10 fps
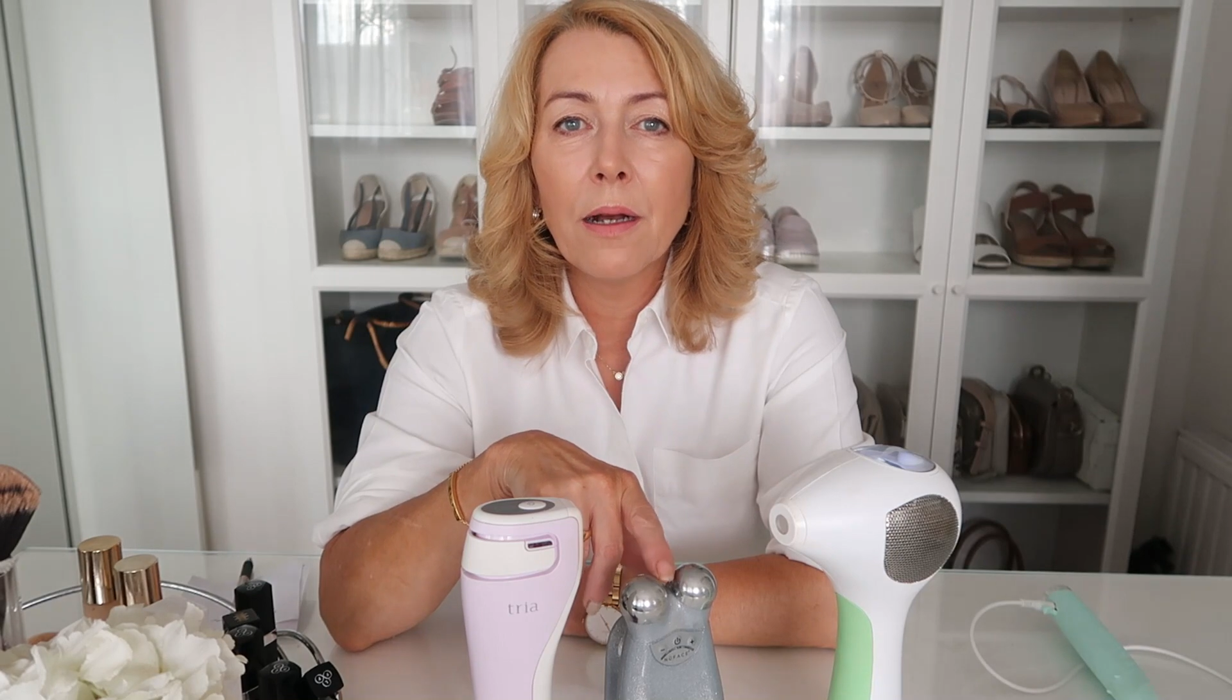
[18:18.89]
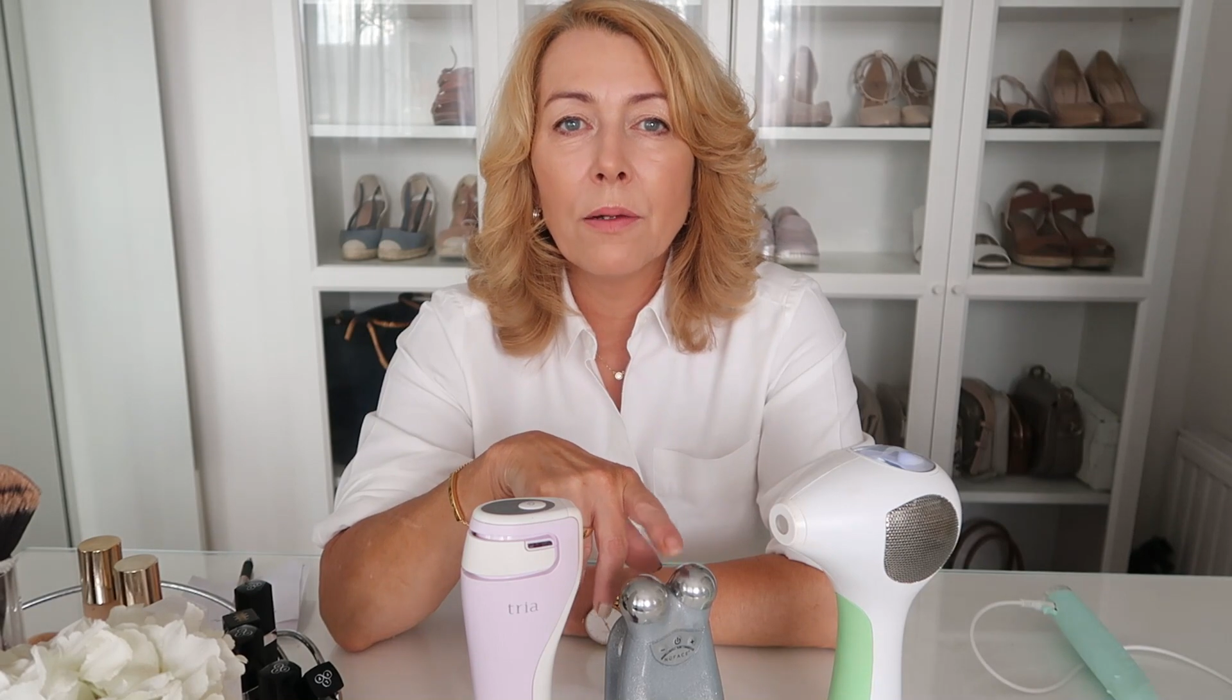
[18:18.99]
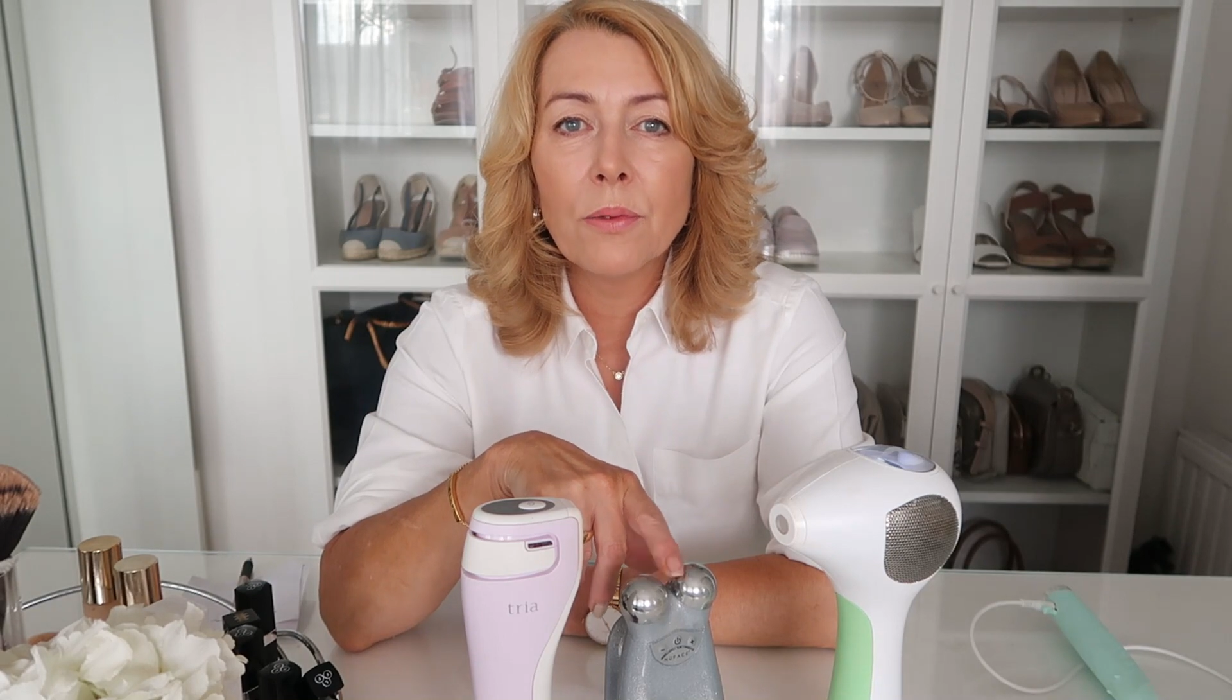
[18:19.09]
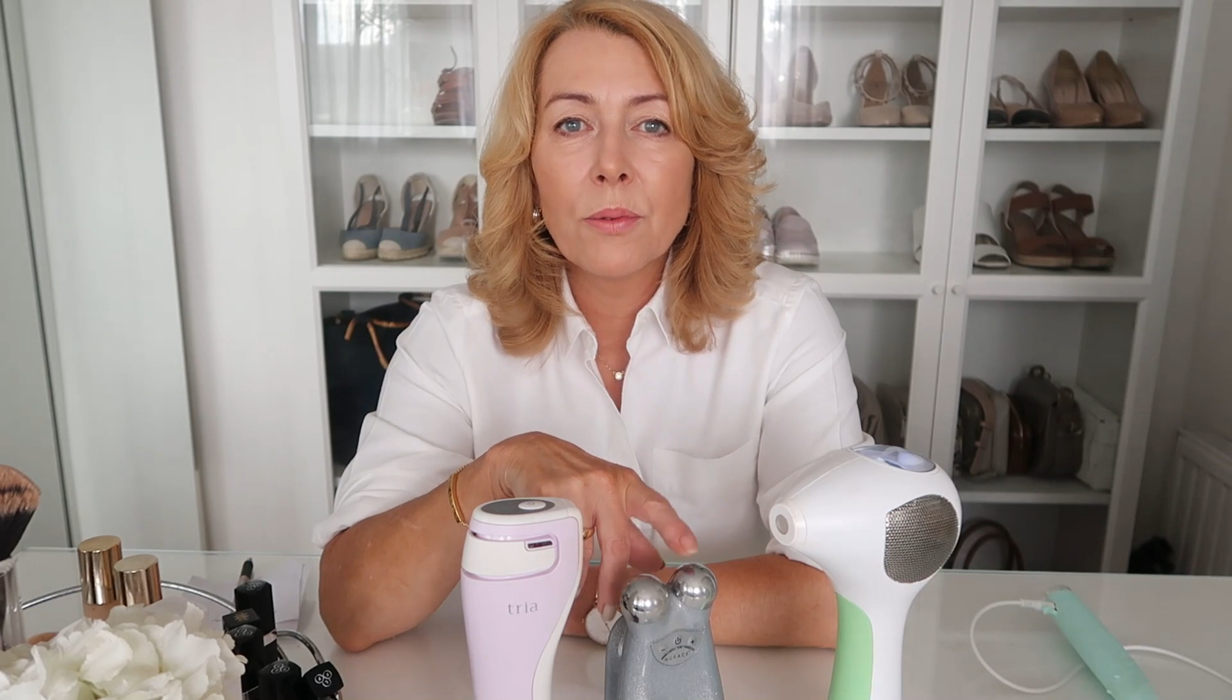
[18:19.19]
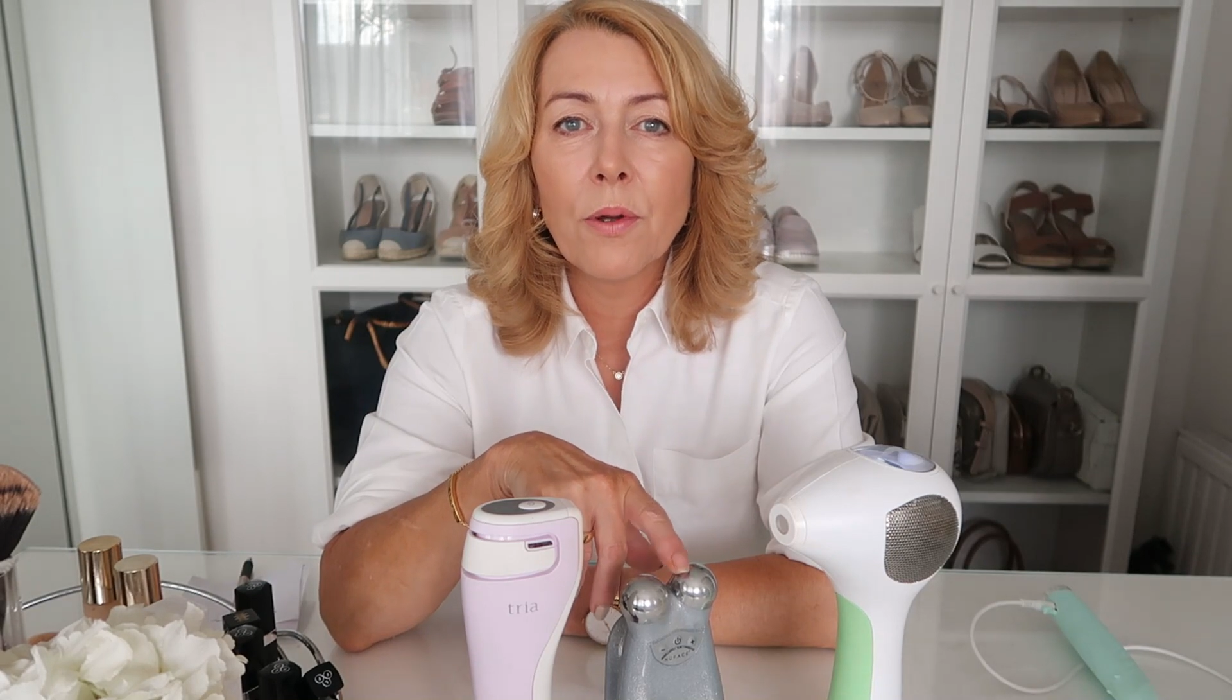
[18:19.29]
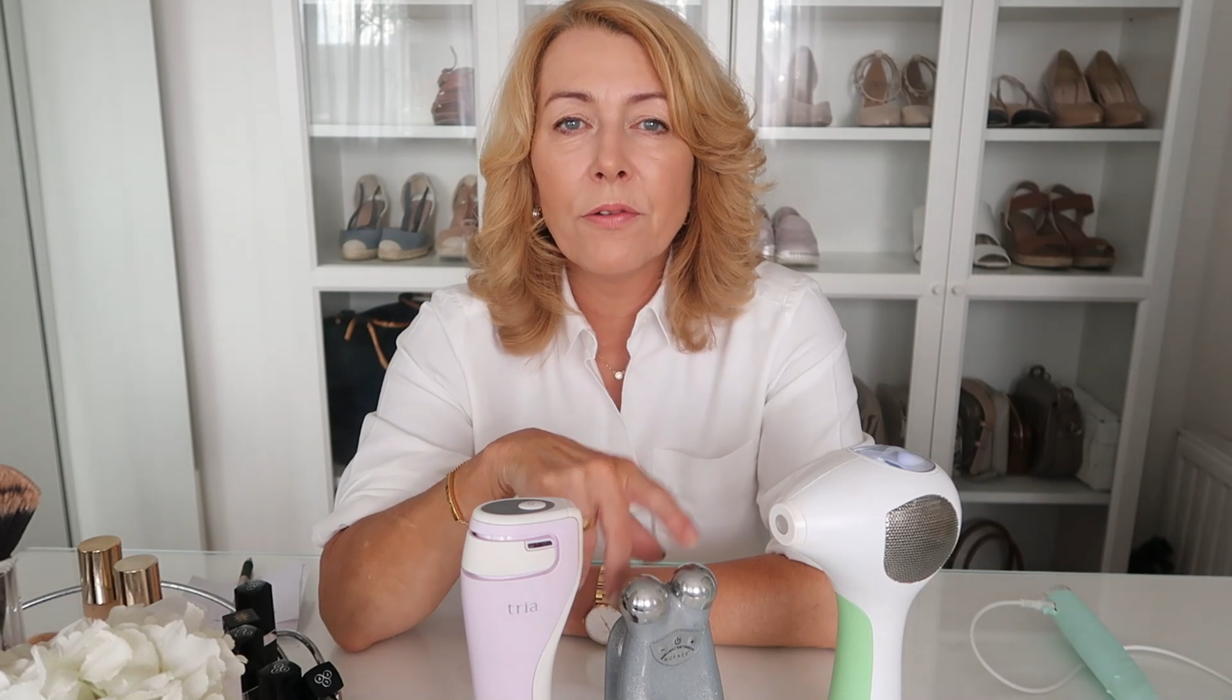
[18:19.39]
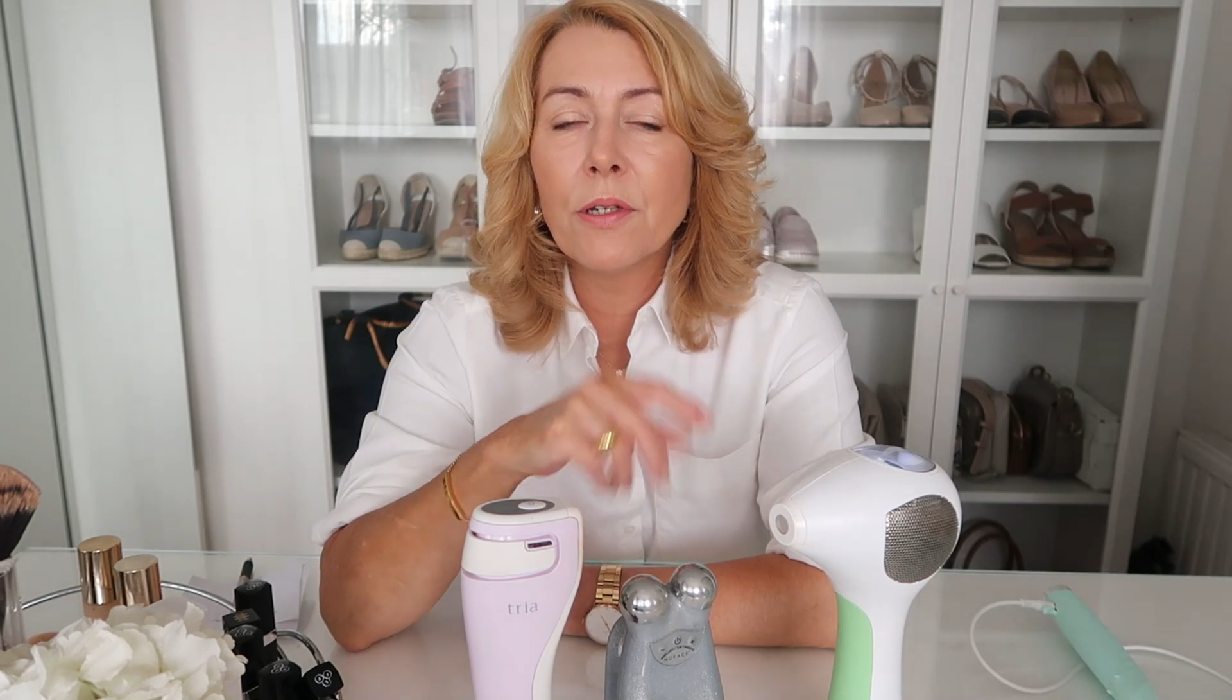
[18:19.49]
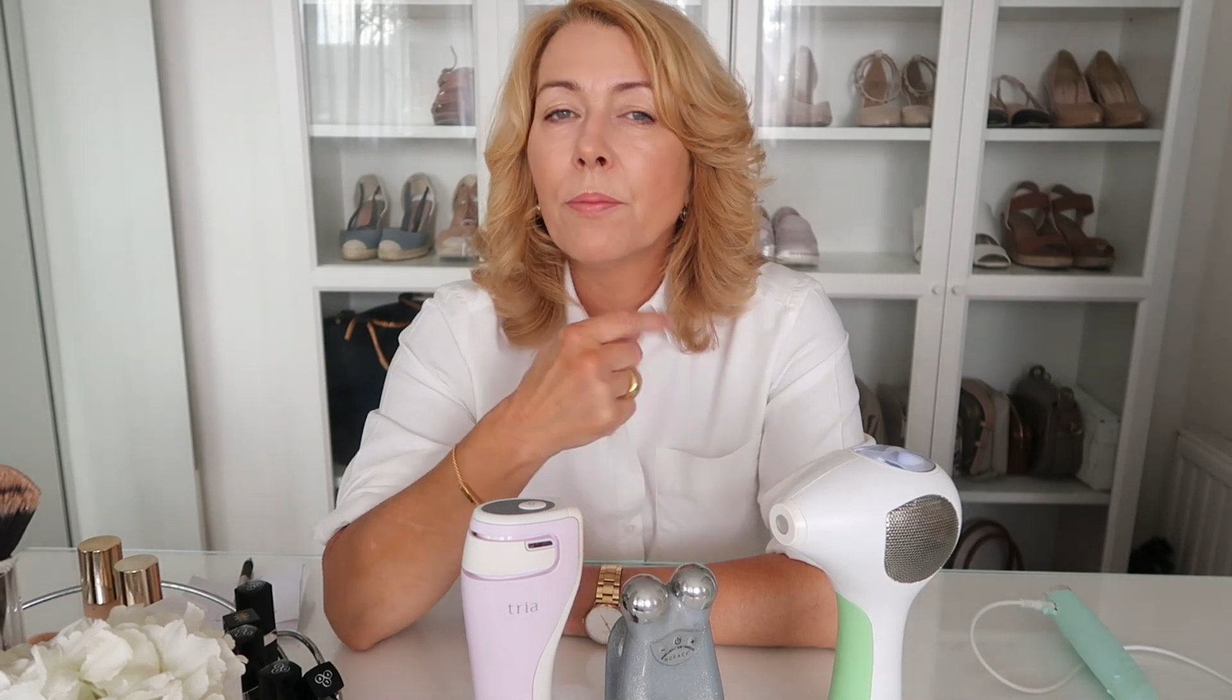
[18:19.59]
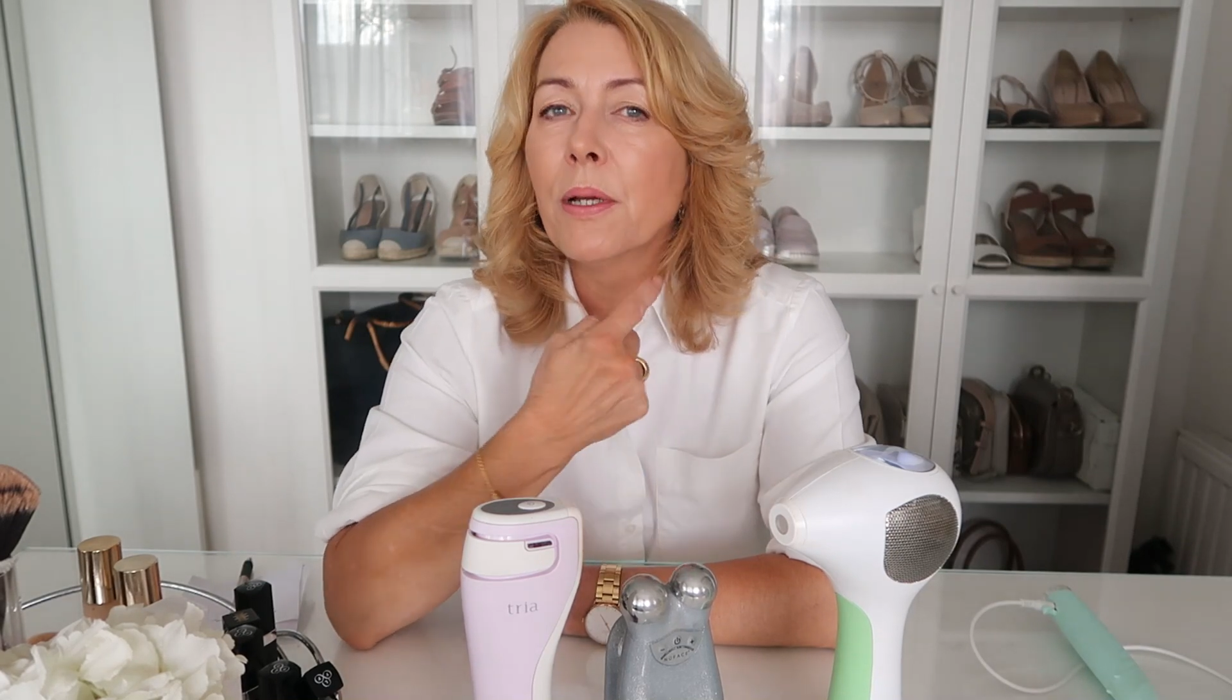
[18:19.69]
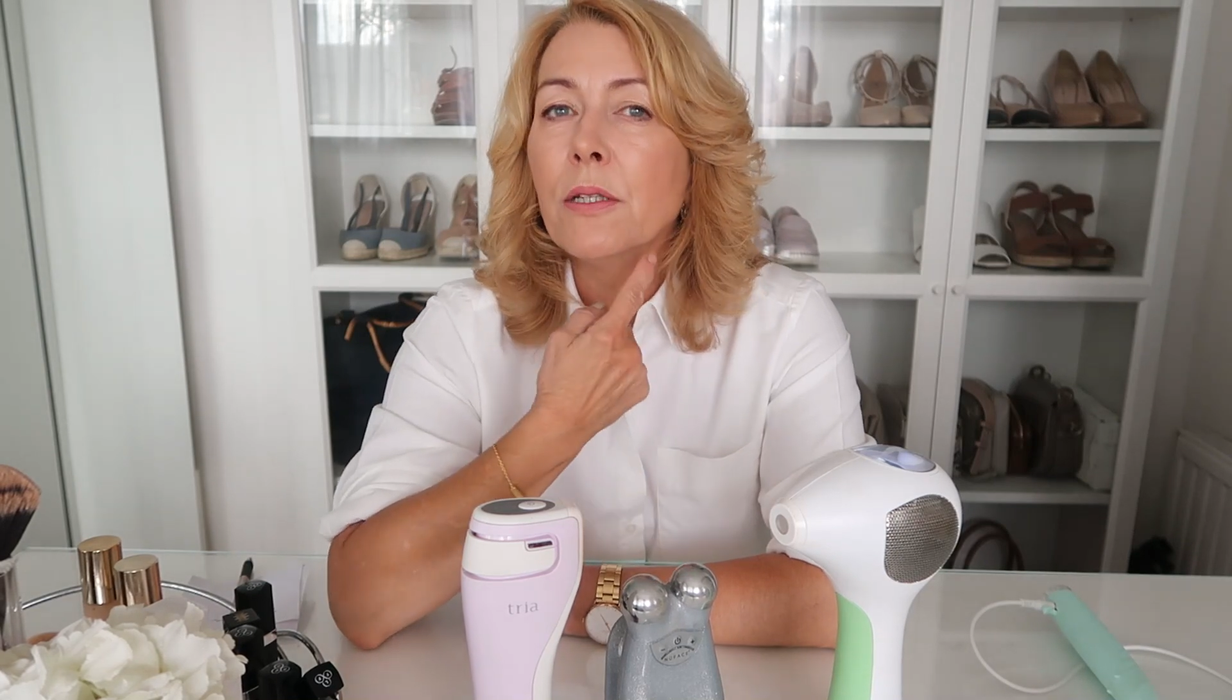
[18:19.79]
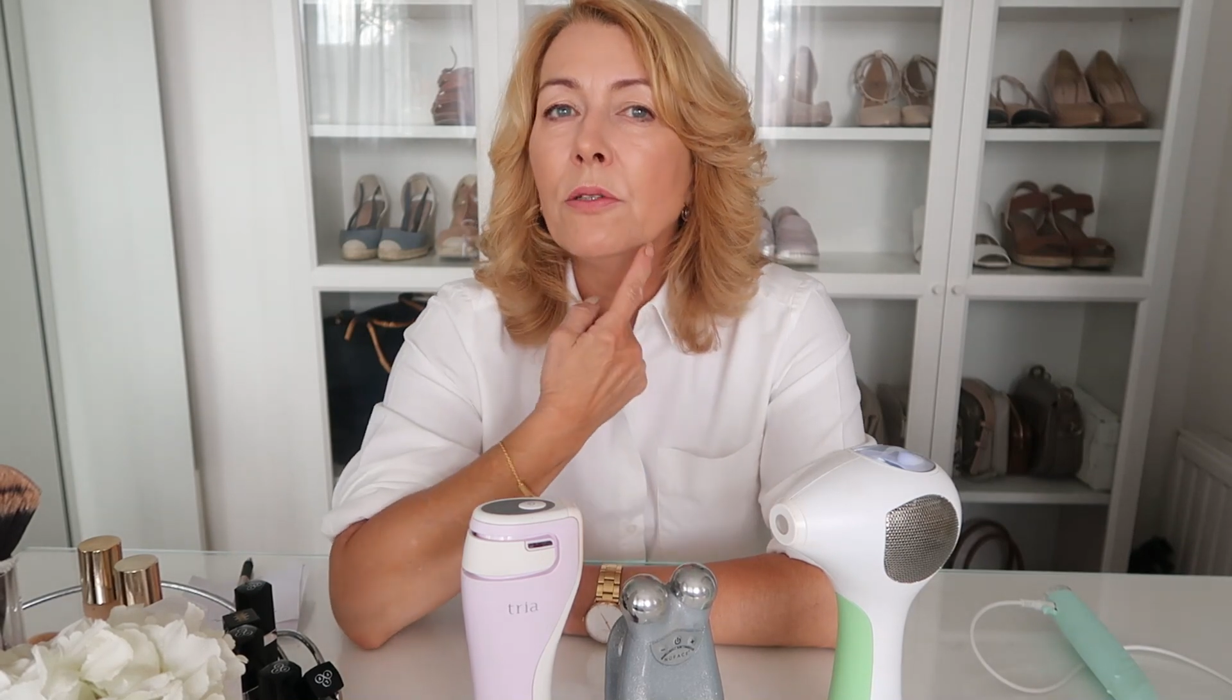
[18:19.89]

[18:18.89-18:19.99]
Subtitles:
I was worried about